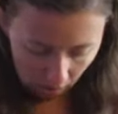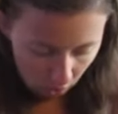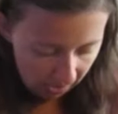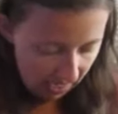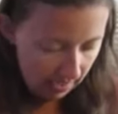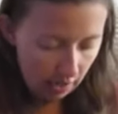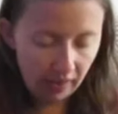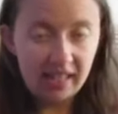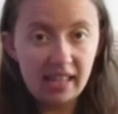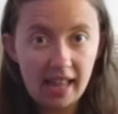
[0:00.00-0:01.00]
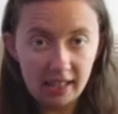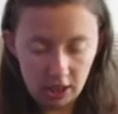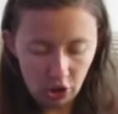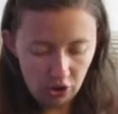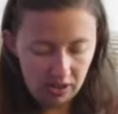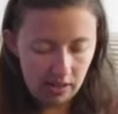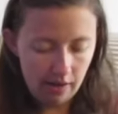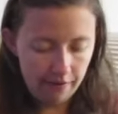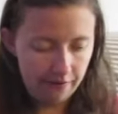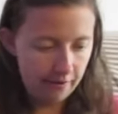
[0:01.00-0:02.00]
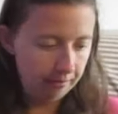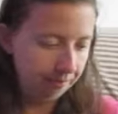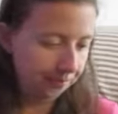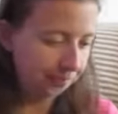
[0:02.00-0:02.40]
Okay, now let's get into the good stuff.